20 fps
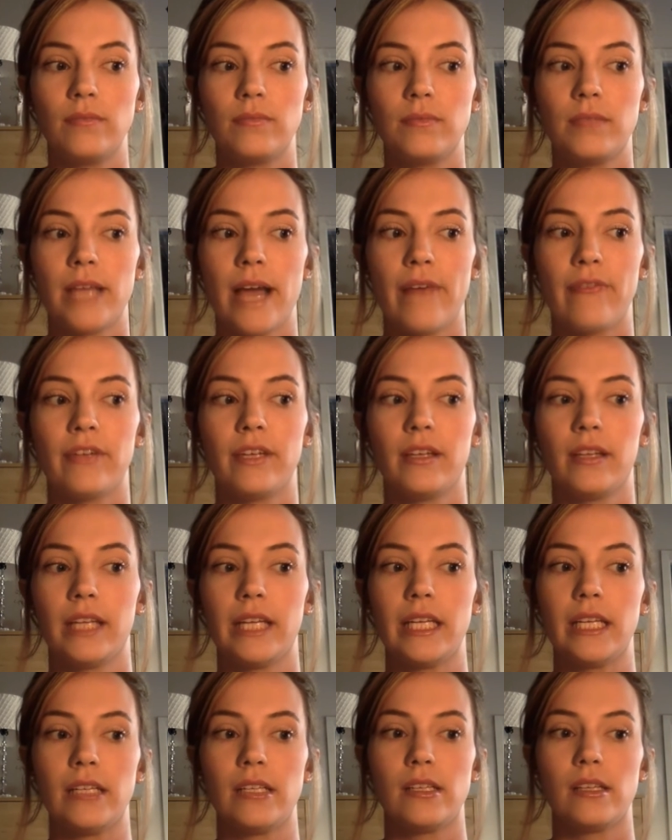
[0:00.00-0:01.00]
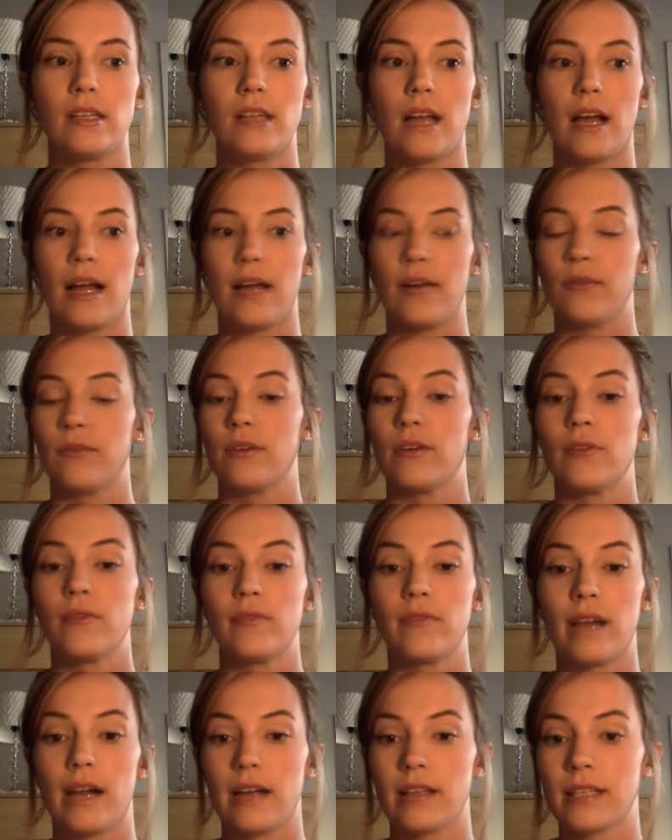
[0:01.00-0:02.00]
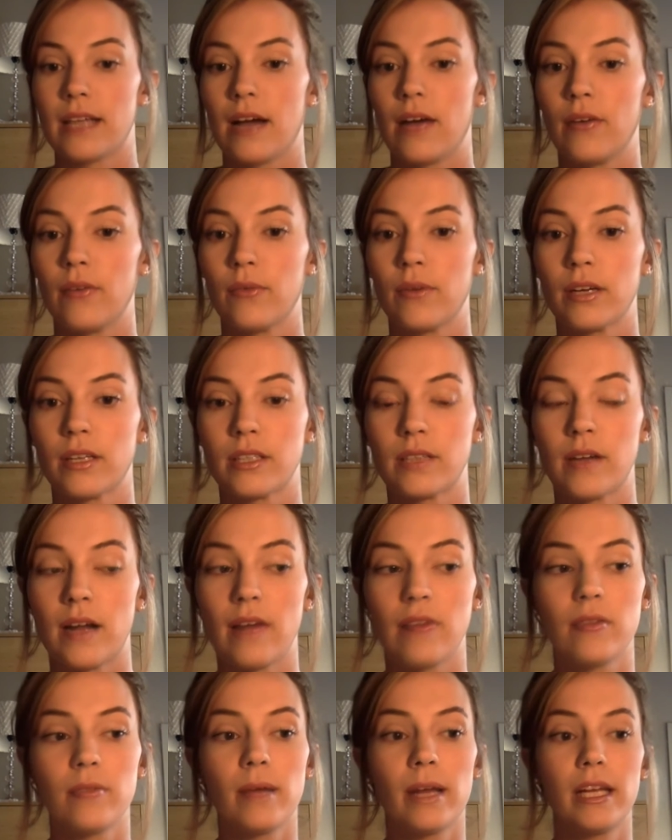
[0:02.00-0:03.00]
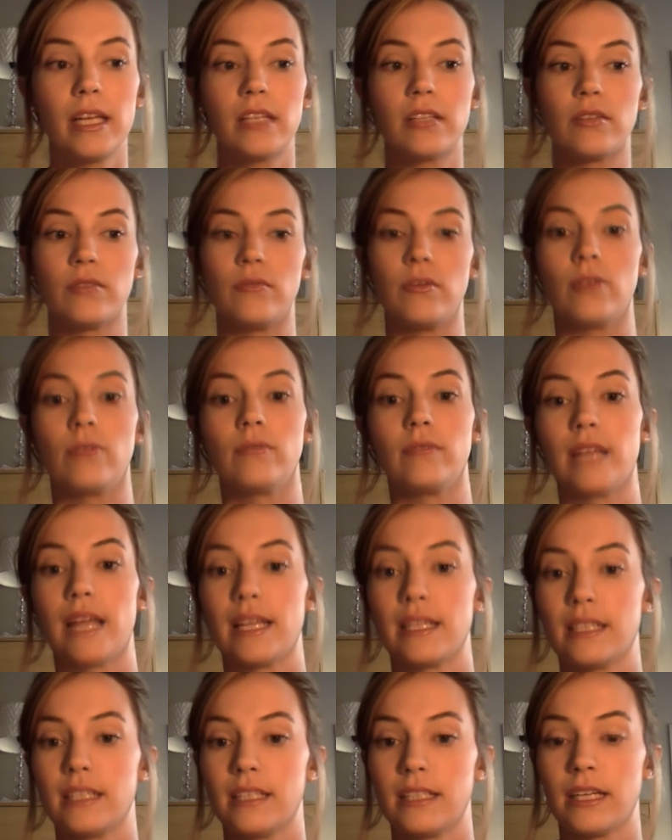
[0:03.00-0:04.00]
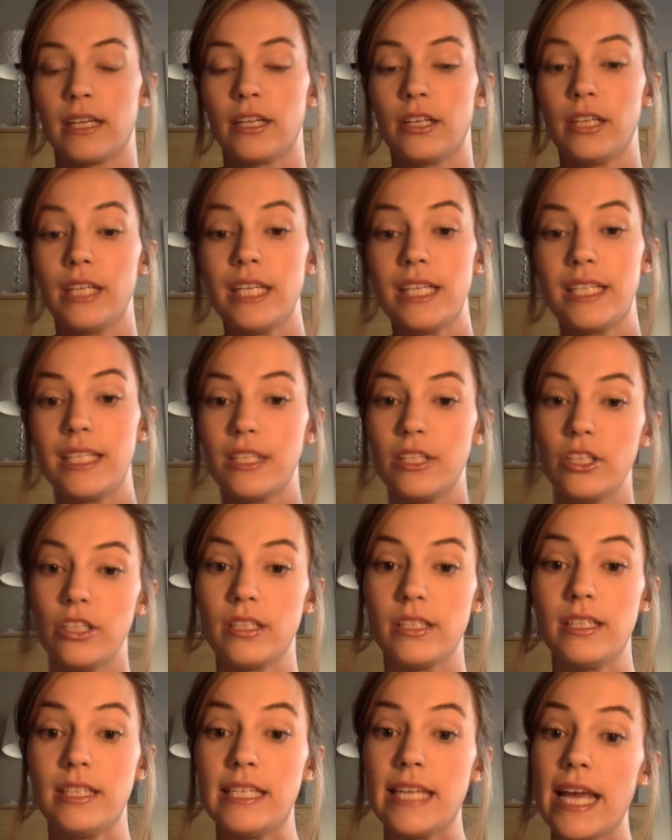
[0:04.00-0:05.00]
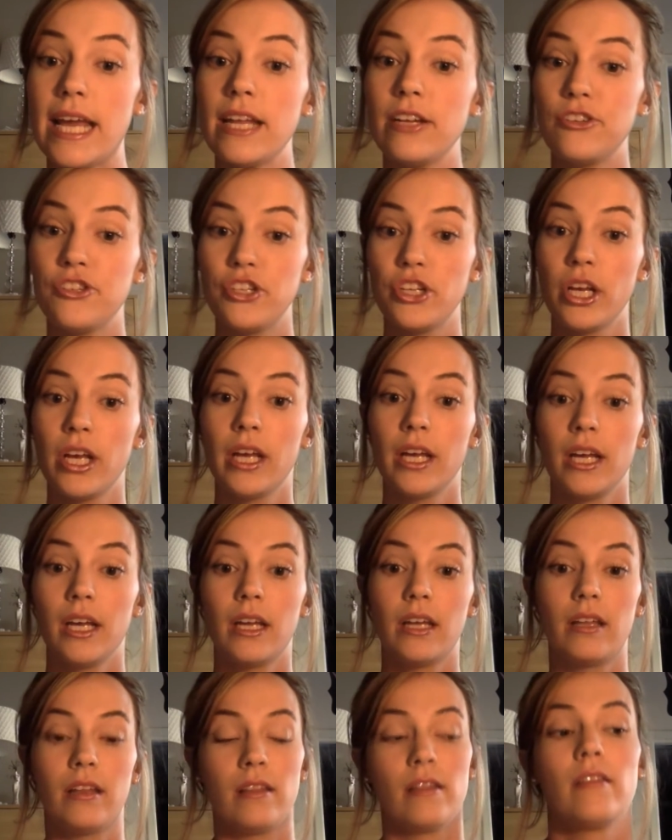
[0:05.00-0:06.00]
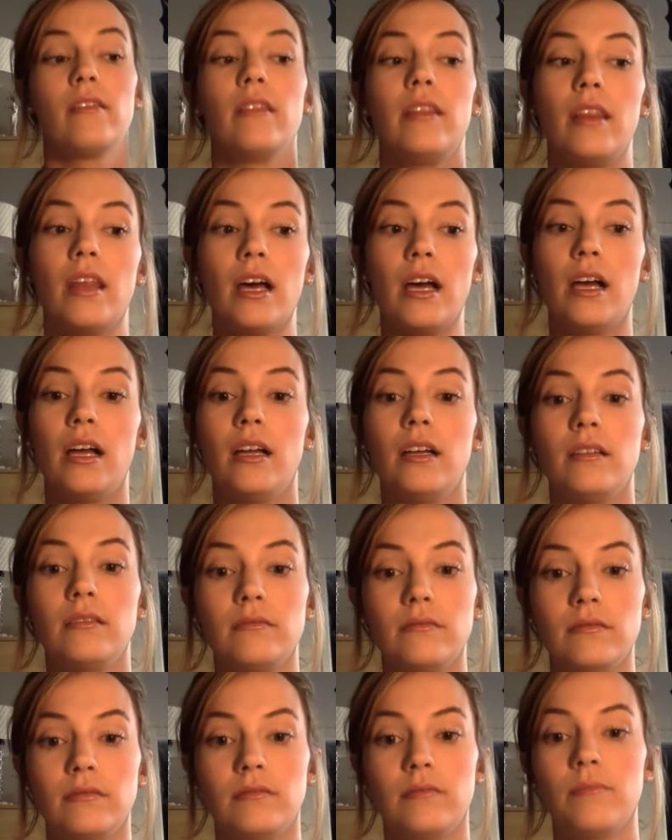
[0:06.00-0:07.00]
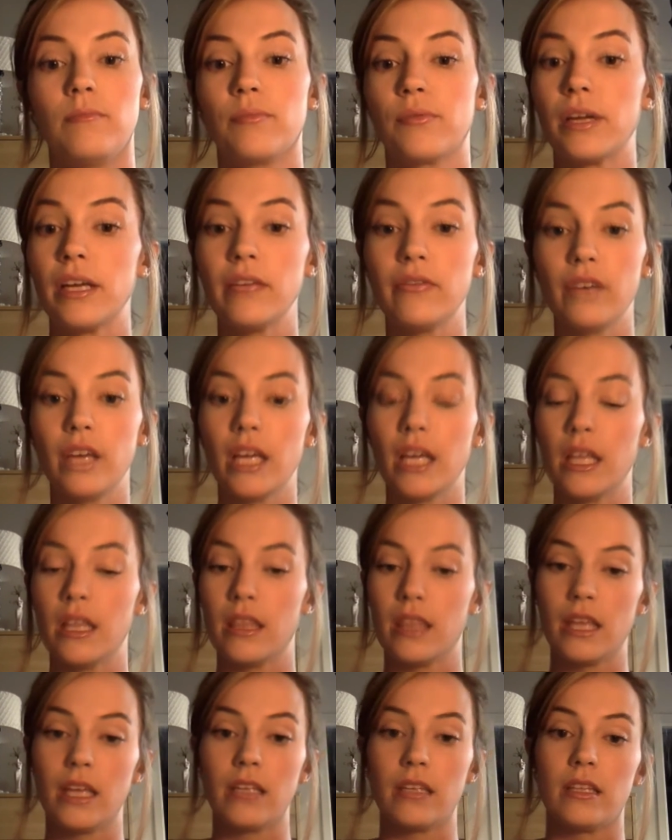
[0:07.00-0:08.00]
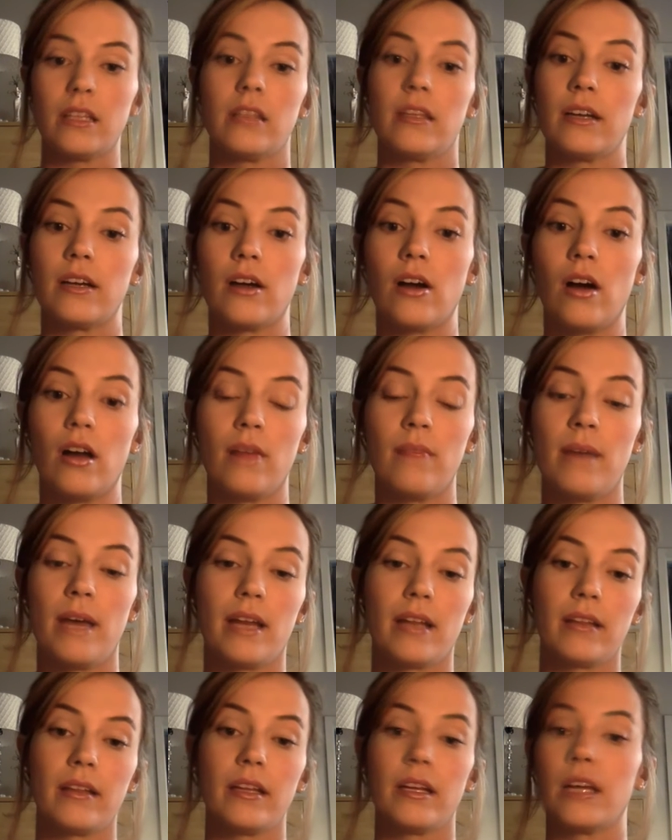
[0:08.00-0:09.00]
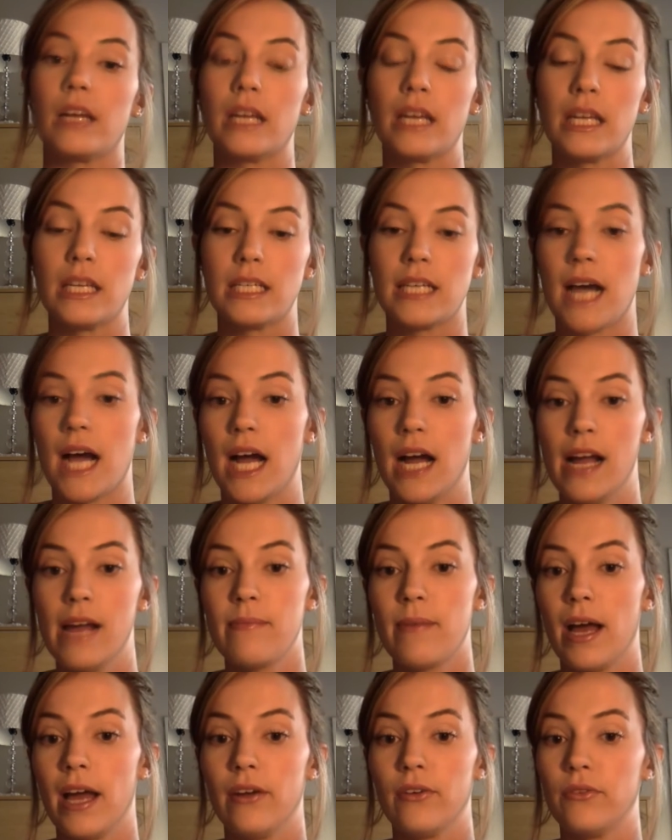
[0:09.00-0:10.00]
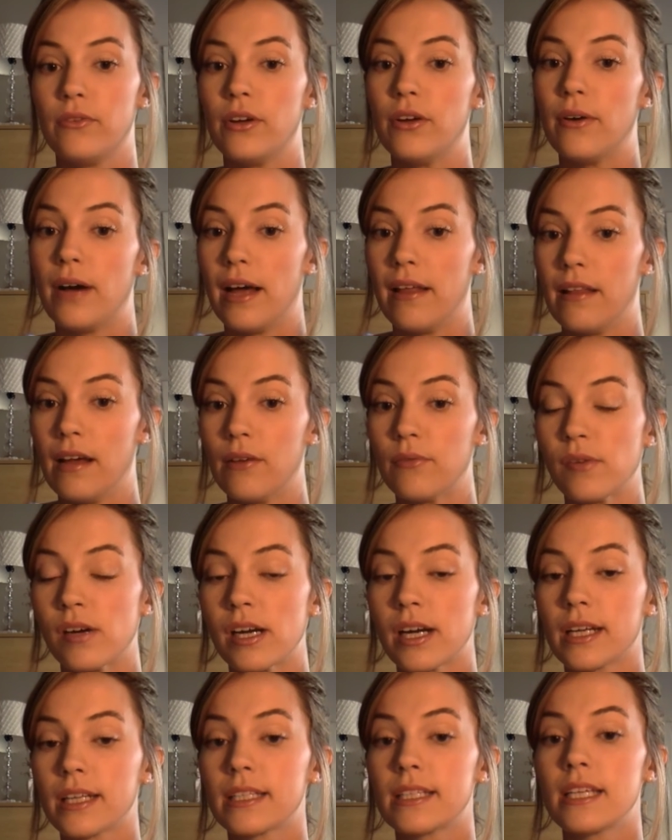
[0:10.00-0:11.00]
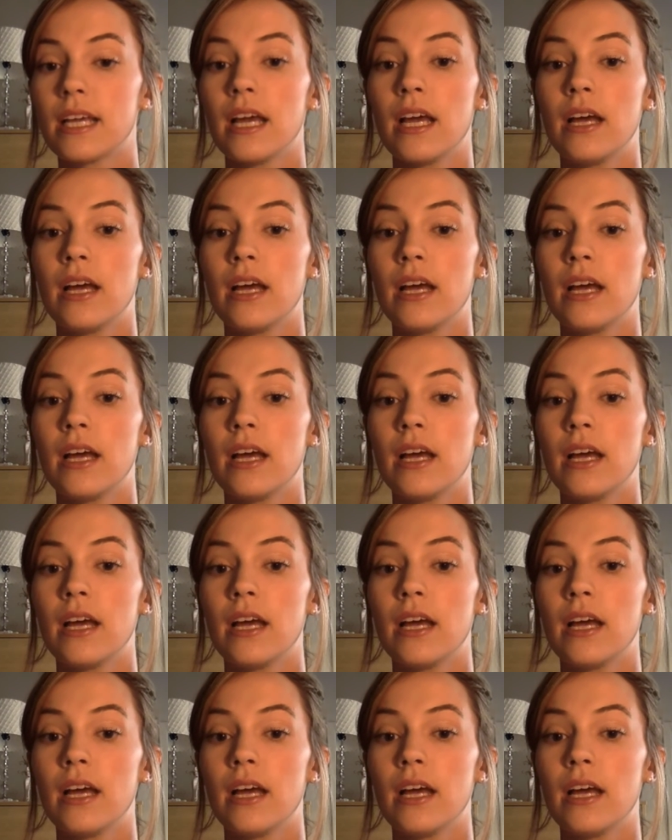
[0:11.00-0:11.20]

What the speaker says: definitely, I don't know if that's how it works for everybody, so don't necessarily just ditch the briefing and think that they're automatically going to get time. I don't know how that works.